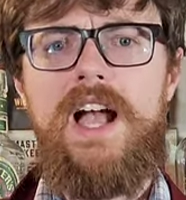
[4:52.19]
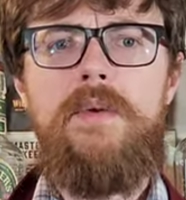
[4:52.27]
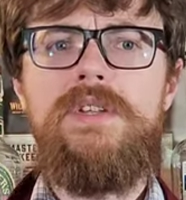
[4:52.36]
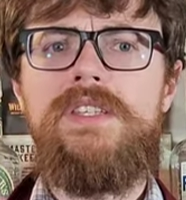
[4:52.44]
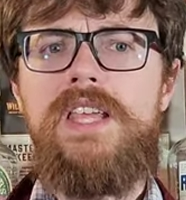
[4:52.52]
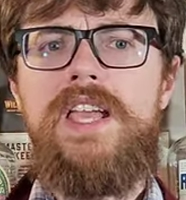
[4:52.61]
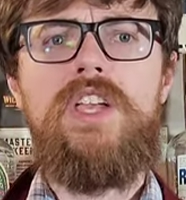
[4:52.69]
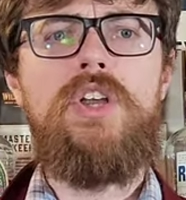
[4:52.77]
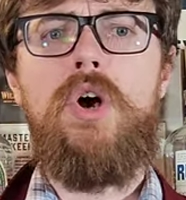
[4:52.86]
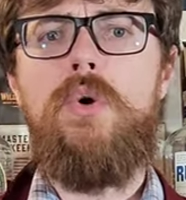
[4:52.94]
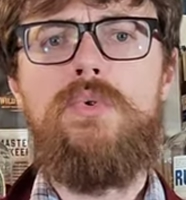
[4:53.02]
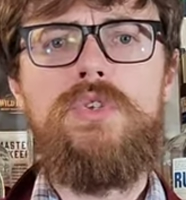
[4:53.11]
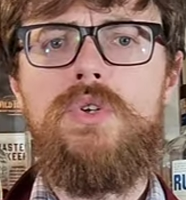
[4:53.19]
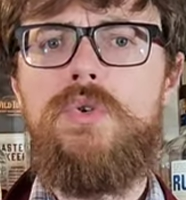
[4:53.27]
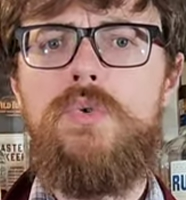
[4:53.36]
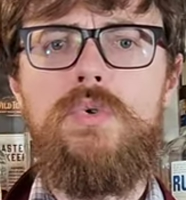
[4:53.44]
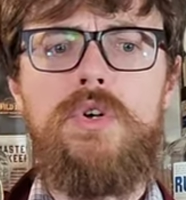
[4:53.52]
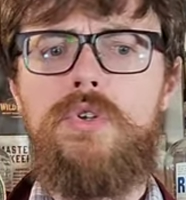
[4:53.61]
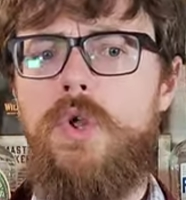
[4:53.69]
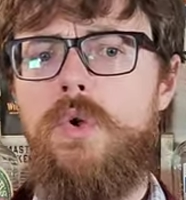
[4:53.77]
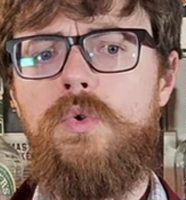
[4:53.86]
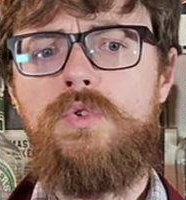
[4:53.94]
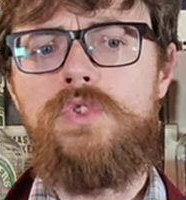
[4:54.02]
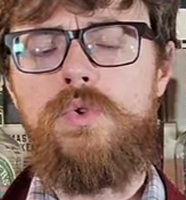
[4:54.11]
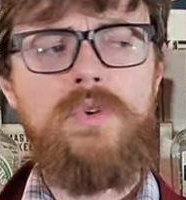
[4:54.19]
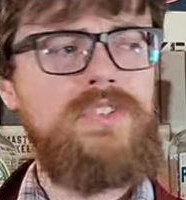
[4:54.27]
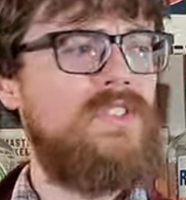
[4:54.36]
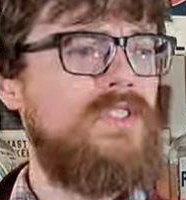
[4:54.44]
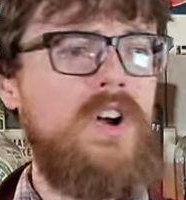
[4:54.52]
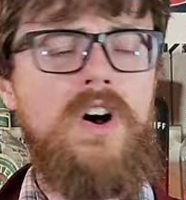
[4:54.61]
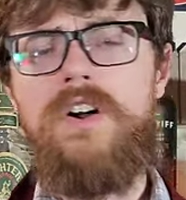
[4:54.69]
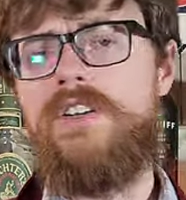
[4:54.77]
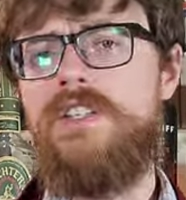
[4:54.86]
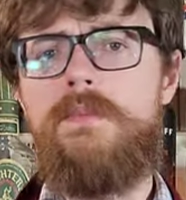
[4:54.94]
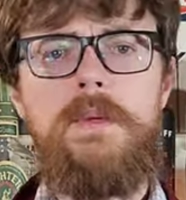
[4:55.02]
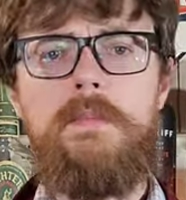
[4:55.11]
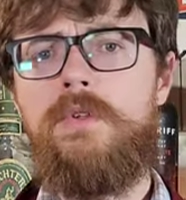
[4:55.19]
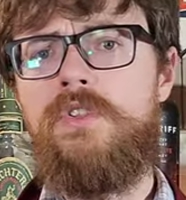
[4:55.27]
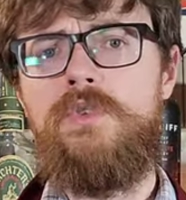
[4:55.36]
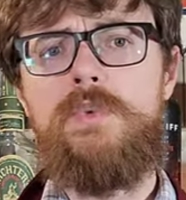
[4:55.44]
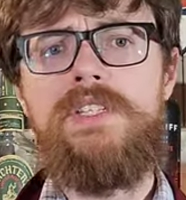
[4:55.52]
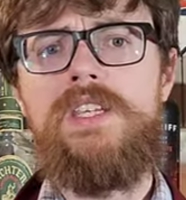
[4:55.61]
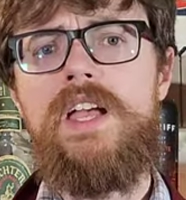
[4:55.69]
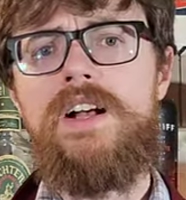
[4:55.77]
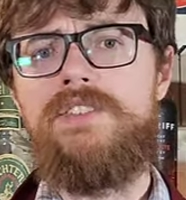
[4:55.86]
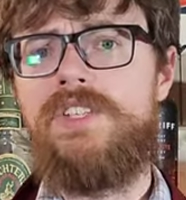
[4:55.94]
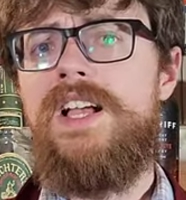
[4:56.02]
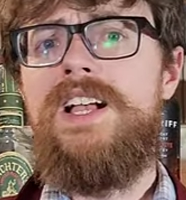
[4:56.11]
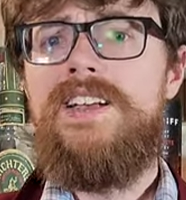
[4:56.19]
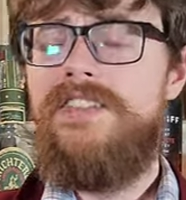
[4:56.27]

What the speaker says: I would say go to your local stores, talk to the people in the whiskey aisles.